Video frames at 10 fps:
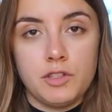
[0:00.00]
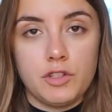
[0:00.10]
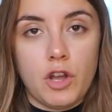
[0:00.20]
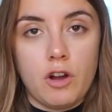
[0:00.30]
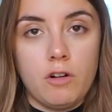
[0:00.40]

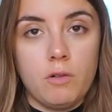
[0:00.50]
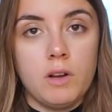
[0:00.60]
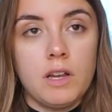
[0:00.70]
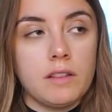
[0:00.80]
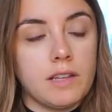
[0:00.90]

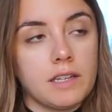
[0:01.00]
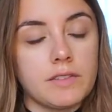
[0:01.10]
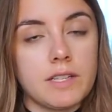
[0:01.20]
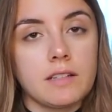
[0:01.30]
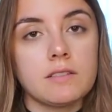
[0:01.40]
So the end of
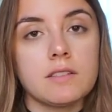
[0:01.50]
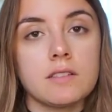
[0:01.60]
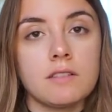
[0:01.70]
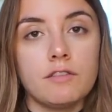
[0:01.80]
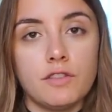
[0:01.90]
a
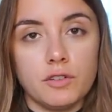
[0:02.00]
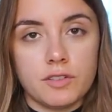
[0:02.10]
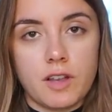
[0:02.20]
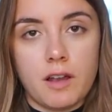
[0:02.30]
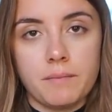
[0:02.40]
sentence, full
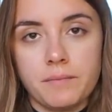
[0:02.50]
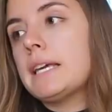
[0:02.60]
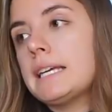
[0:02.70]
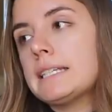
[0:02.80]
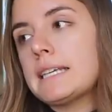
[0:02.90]
stop.
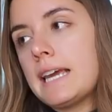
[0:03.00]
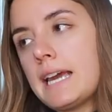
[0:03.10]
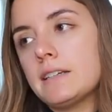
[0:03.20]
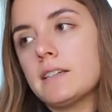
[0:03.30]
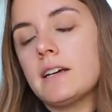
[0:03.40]
In
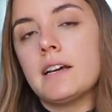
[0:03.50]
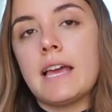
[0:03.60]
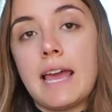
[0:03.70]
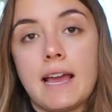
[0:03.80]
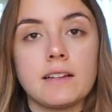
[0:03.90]
Canada
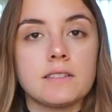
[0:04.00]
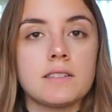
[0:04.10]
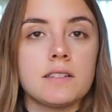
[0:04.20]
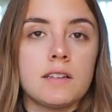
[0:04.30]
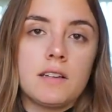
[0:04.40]

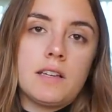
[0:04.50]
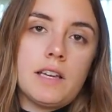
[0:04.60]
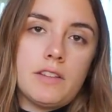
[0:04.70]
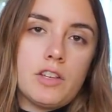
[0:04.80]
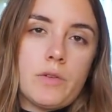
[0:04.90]
and
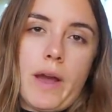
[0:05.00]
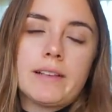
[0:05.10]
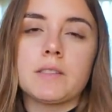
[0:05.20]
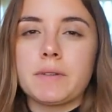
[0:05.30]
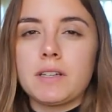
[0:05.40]
in the
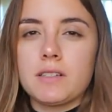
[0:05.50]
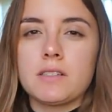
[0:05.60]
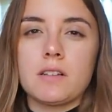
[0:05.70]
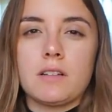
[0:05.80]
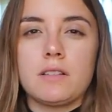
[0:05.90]
US,
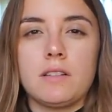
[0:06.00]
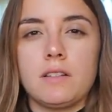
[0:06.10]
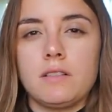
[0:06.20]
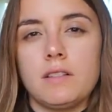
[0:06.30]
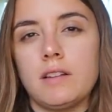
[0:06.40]
because
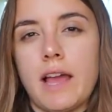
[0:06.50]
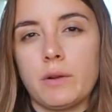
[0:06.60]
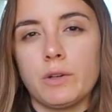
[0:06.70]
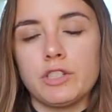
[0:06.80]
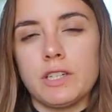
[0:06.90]
the
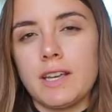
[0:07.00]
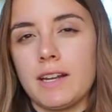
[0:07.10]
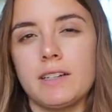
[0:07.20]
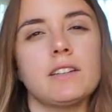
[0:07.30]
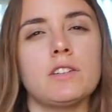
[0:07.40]
language in
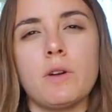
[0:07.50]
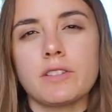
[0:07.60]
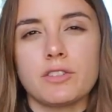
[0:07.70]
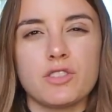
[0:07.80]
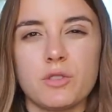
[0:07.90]
Canada and the
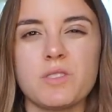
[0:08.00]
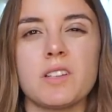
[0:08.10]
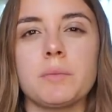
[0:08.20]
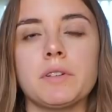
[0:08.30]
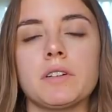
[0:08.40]
US are so
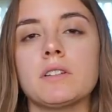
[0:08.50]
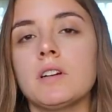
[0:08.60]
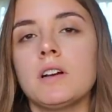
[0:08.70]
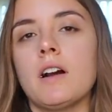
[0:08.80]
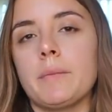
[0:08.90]
similar,
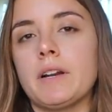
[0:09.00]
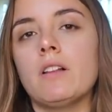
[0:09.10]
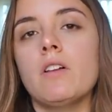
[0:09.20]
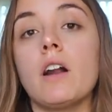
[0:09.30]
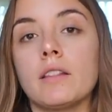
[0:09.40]
I mean, a
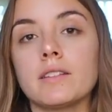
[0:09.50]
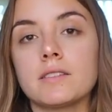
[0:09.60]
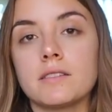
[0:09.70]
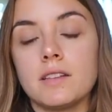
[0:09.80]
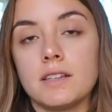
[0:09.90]
lot
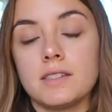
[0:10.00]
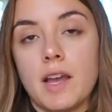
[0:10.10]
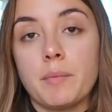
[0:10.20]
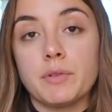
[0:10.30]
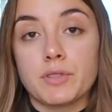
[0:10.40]
of the
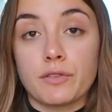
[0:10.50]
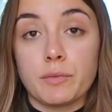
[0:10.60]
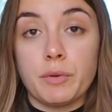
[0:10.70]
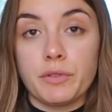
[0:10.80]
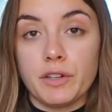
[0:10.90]
examples are
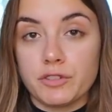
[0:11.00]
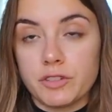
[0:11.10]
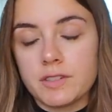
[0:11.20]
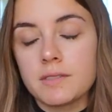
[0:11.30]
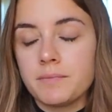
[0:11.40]
for both
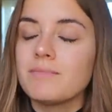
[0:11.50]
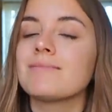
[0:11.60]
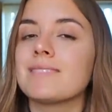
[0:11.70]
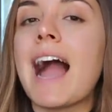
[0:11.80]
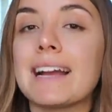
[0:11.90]
countries.
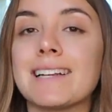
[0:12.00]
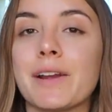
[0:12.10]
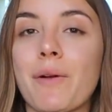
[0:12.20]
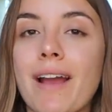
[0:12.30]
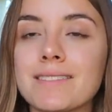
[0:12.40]
I
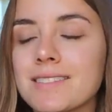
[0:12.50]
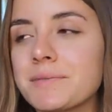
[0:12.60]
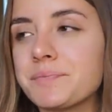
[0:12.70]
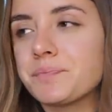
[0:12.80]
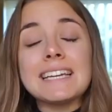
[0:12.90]

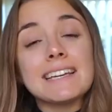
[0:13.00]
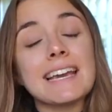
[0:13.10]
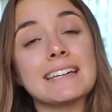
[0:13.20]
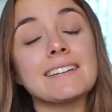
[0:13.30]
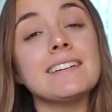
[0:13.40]
digress. In
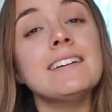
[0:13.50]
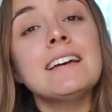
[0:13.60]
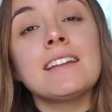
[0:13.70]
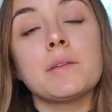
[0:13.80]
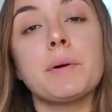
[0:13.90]
Canada,
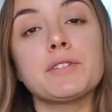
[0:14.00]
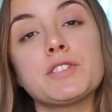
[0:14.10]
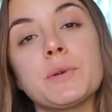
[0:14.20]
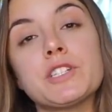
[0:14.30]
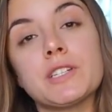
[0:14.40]
the
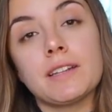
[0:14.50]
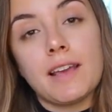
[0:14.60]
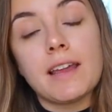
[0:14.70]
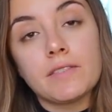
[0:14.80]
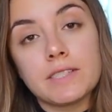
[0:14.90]
punctuation at
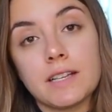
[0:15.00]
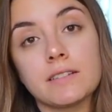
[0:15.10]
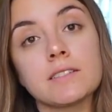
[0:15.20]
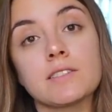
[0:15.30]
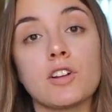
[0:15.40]
the end of a
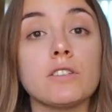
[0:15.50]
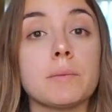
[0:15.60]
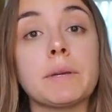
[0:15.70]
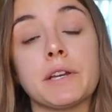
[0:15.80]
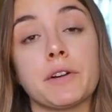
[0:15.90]
sentence is called
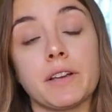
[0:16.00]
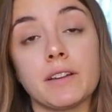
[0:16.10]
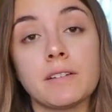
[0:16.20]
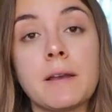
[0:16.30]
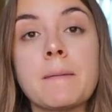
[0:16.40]
a
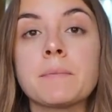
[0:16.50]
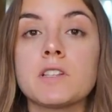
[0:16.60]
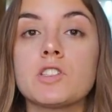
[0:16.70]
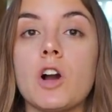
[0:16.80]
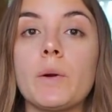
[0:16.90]
period.
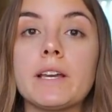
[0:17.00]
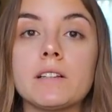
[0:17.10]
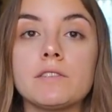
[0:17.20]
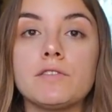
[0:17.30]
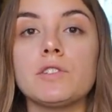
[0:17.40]
So
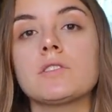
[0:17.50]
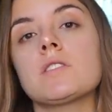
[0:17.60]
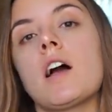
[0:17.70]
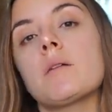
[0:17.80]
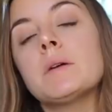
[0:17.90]
England, full
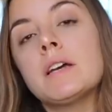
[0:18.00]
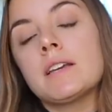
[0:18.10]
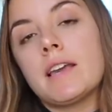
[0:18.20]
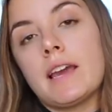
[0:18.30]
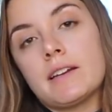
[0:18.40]
stop,
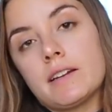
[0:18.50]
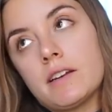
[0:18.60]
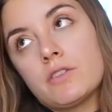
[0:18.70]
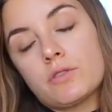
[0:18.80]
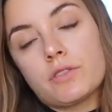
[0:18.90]

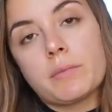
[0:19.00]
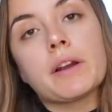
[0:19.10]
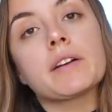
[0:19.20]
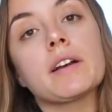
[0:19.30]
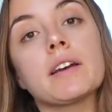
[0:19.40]
Canada, North
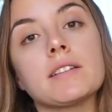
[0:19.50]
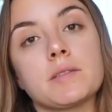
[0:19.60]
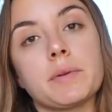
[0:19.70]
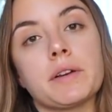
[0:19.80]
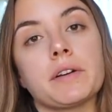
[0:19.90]
America is
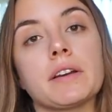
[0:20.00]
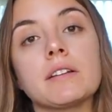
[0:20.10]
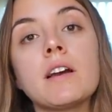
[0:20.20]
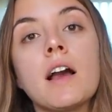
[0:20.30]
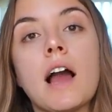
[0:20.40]
a
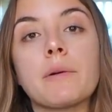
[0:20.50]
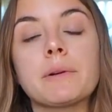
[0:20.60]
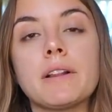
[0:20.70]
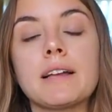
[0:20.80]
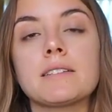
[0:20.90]
period. I
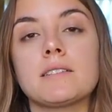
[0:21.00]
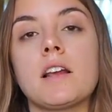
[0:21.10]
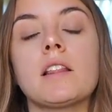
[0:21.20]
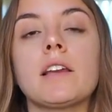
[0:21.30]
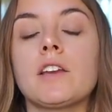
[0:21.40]
realize it's
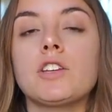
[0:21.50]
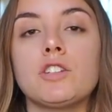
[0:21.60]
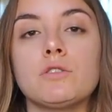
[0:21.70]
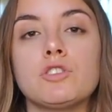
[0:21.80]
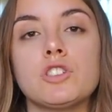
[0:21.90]
not like a
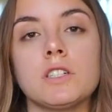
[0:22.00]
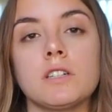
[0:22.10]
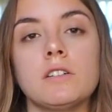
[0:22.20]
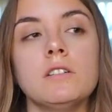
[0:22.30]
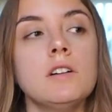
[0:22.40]
huge
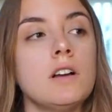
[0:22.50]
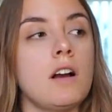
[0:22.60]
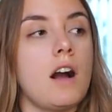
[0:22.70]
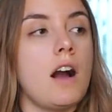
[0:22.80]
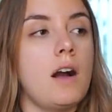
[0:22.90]
deal,
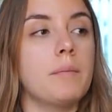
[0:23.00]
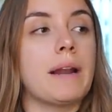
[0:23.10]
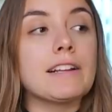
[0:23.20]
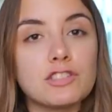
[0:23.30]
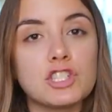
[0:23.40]
but
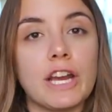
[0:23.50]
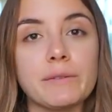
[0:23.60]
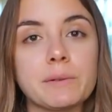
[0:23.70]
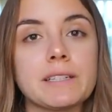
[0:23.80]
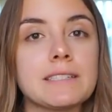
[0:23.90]
I
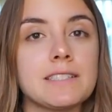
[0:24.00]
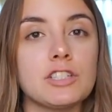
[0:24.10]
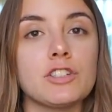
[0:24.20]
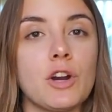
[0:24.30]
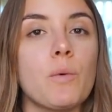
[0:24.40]
genuinely
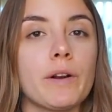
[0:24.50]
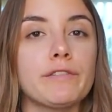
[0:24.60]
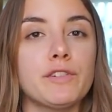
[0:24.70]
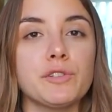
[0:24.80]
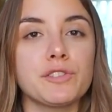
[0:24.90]
didn't know what
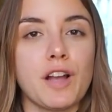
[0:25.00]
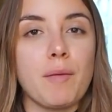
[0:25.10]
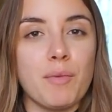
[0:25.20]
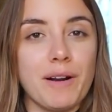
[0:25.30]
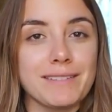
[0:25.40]
a full
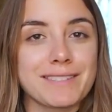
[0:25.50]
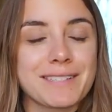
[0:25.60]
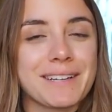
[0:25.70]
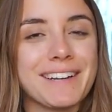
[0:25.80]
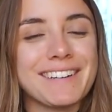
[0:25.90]
stop was.